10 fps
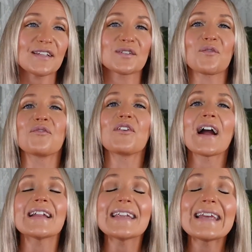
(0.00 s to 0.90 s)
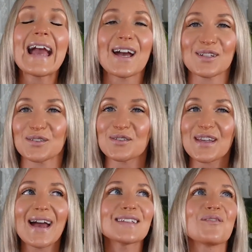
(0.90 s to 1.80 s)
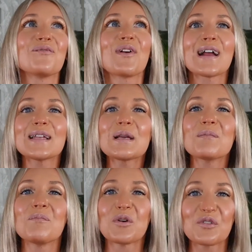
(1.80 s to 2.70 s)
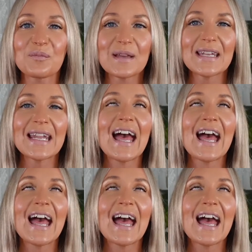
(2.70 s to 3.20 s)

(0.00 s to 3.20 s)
So finding exercise and finding movement